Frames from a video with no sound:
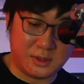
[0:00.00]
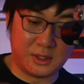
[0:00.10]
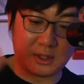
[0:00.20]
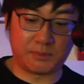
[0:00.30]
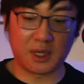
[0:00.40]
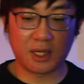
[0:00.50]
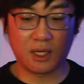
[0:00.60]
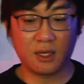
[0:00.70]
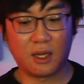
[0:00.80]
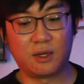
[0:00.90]
You just plug it
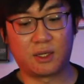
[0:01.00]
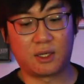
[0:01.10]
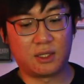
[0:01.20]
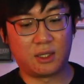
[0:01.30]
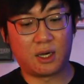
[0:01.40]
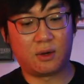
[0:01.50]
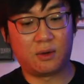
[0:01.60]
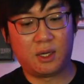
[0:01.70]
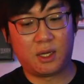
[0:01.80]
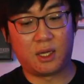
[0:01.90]
in and you're good to go.
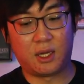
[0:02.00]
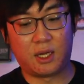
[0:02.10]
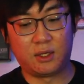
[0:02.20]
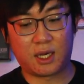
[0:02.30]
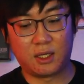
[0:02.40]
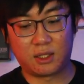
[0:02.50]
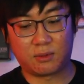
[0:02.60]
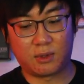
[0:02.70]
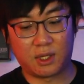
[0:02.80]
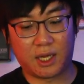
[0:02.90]
And then you kind of just
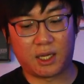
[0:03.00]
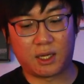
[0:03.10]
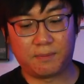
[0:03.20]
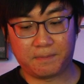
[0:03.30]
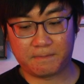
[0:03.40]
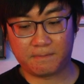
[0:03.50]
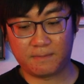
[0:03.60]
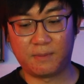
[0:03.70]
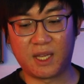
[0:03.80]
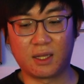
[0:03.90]
want to like
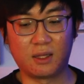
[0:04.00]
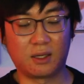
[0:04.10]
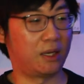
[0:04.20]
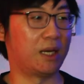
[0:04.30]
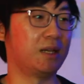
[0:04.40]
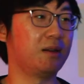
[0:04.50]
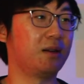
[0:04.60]
make it look good.